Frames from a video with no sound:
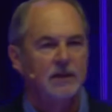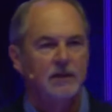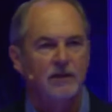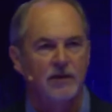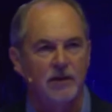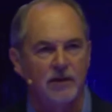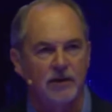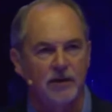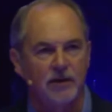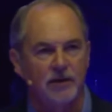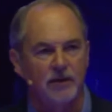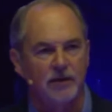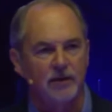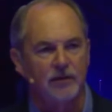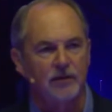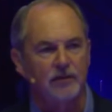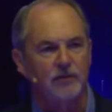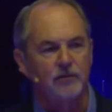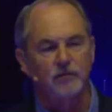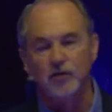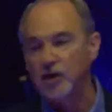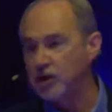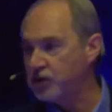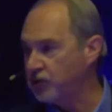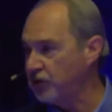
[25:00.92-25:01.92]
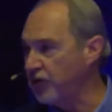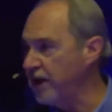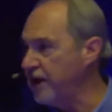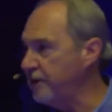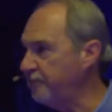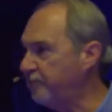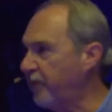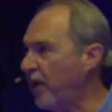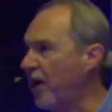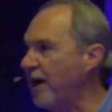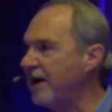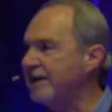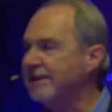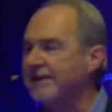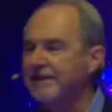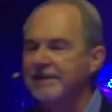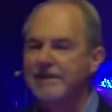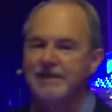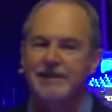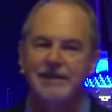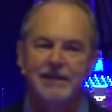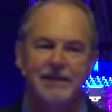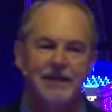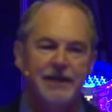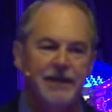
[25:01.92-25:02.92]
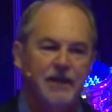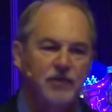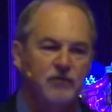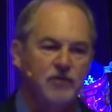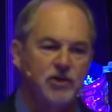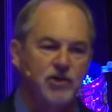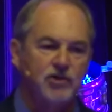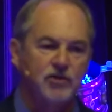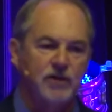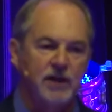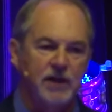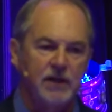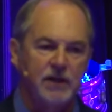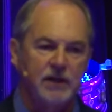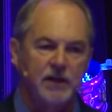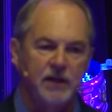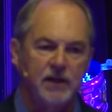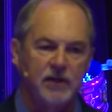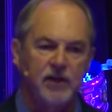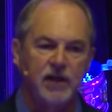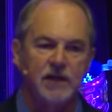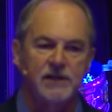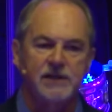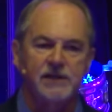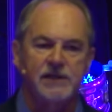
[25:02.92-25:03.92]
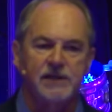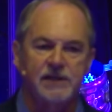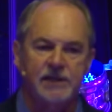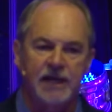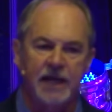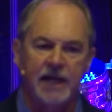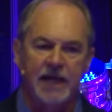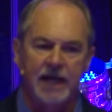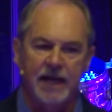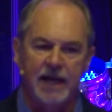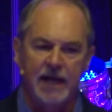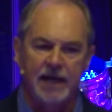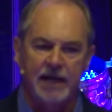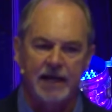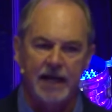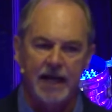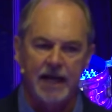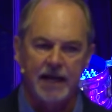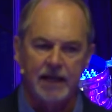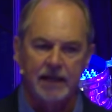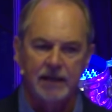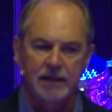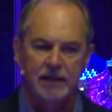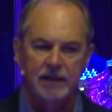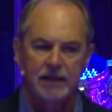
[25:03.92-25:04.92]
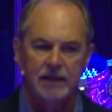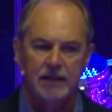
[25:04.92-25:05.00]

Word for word: no, no, no. Retreat, boys, retreat. They're singing again.